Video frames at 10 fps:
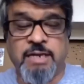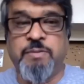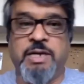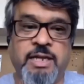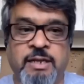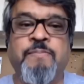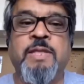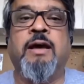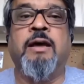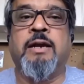an elderly
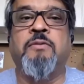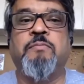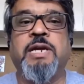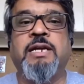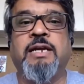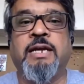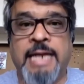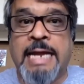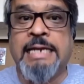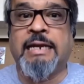person, to say,
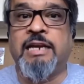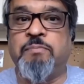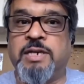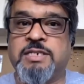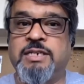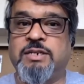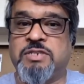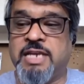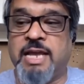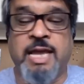hey, I want to do
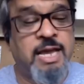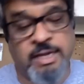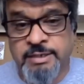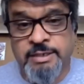this. What do you think?